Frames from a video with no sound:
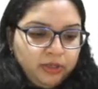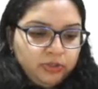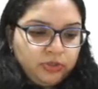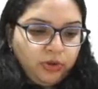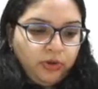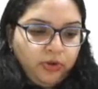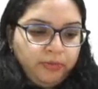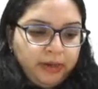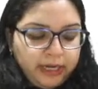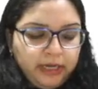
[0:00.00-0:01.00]
So,
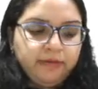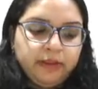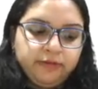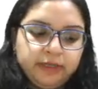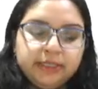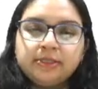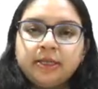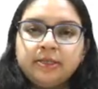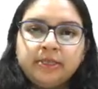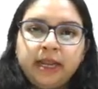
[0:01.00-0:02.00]
but anyways, we'll
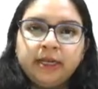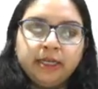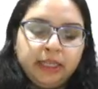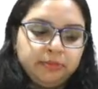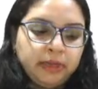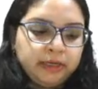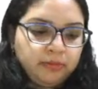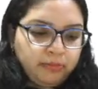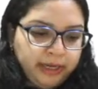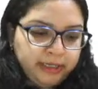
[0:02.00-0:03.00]
discuss that. I'll keep that
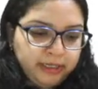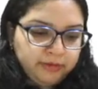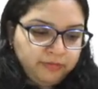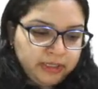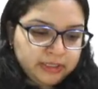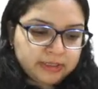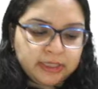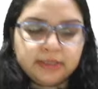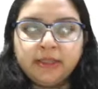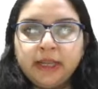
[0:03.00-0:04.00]
in mind, and we'll
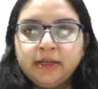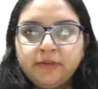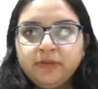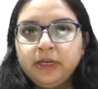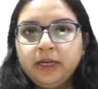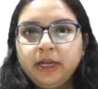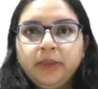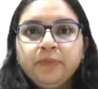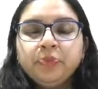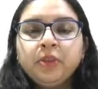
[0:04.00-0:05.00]
discuss that definitely.